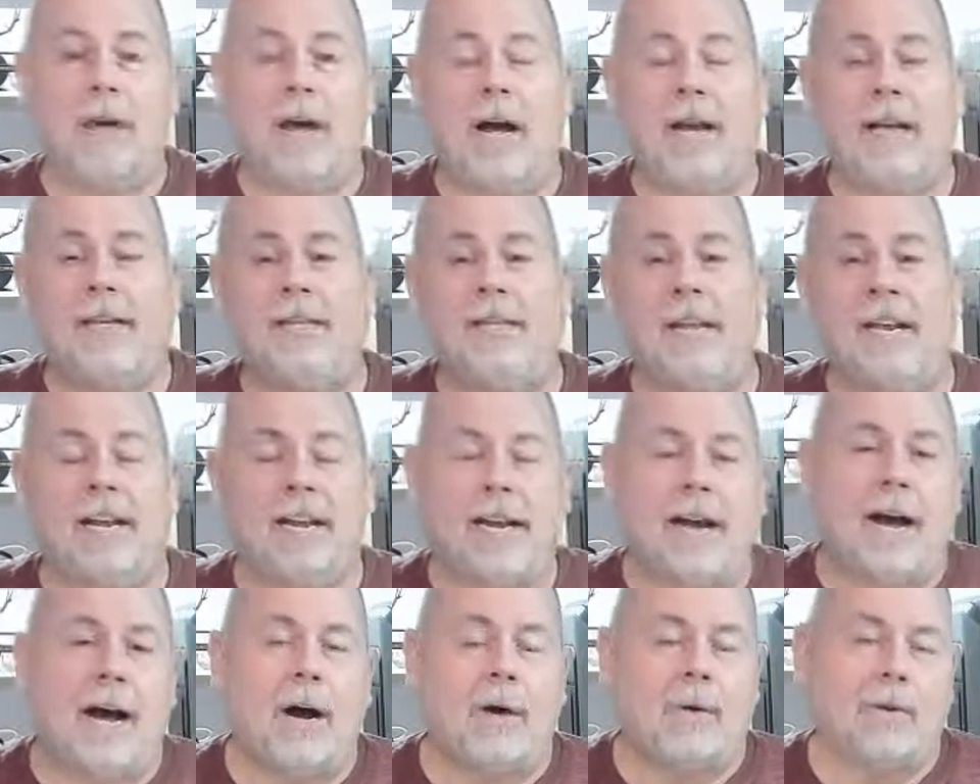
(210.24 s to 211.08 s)
I'd say, an
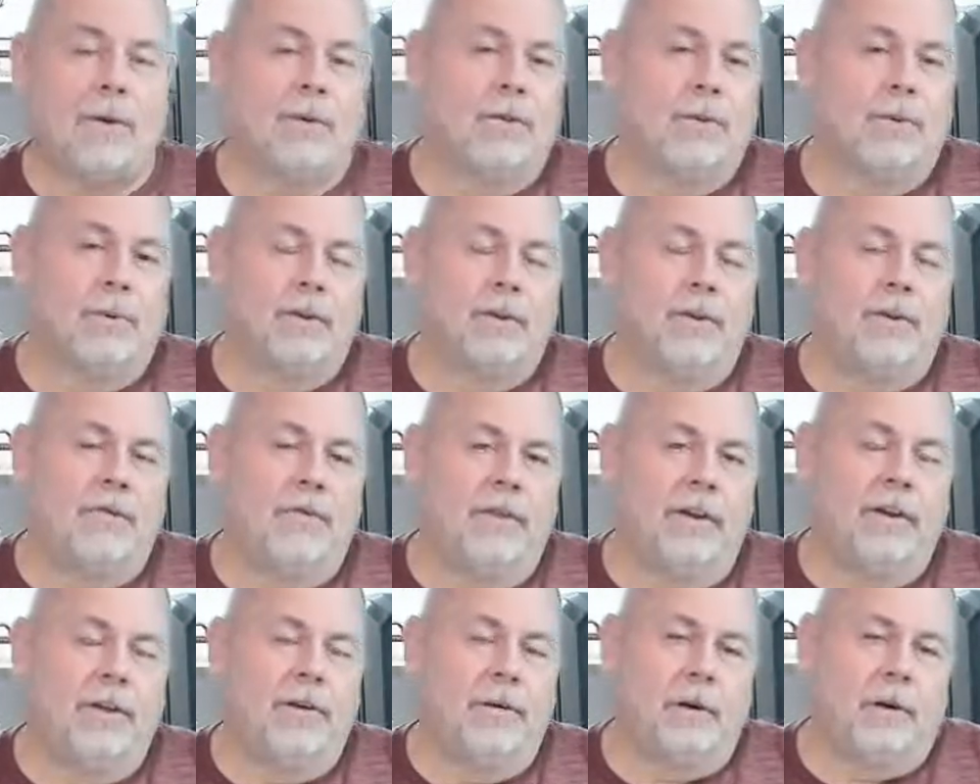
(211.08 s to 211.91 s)
hour's worth of
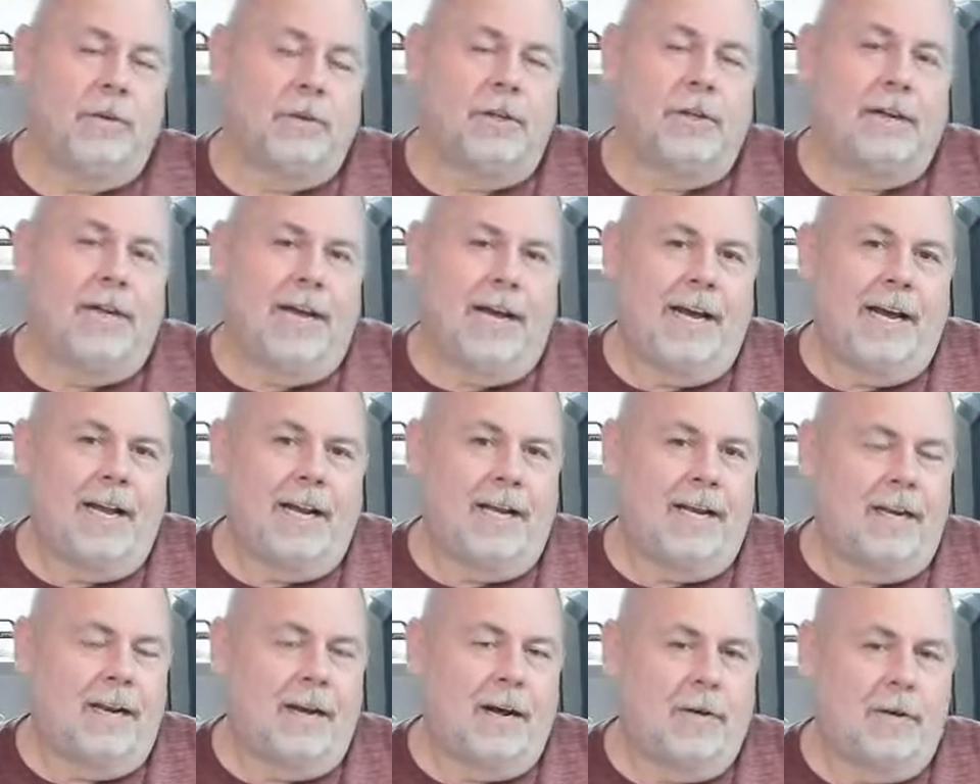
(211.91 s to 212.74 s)
video I was going to
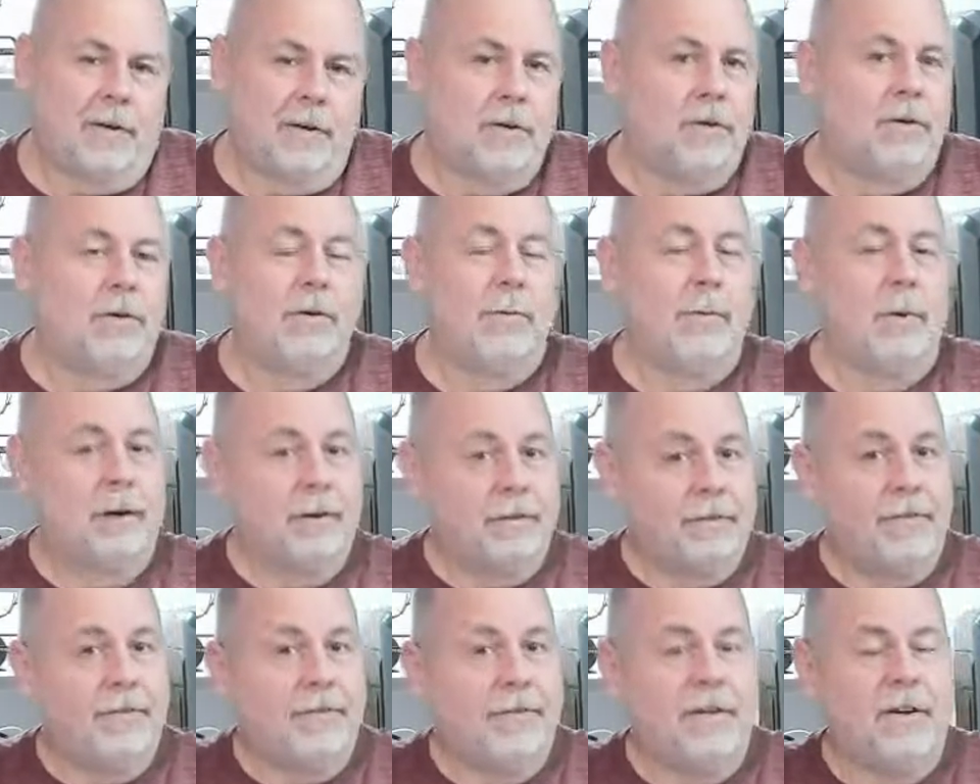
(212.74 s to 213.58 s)
edit down and do about a
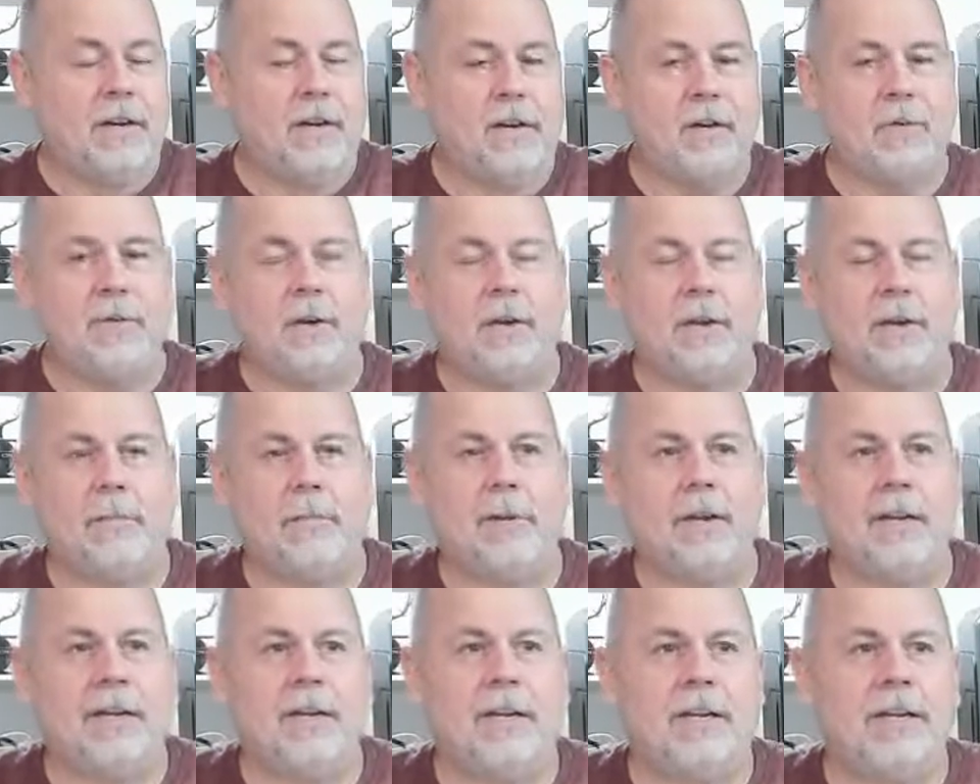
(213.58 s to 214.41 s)
15-20
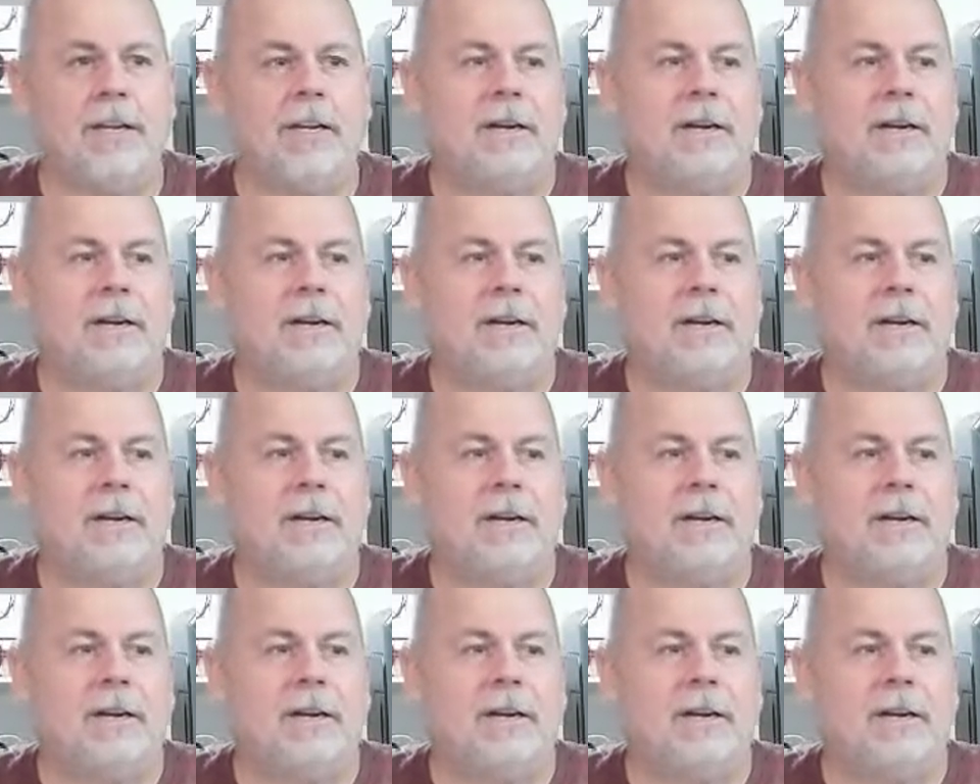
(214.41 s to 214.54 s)
minute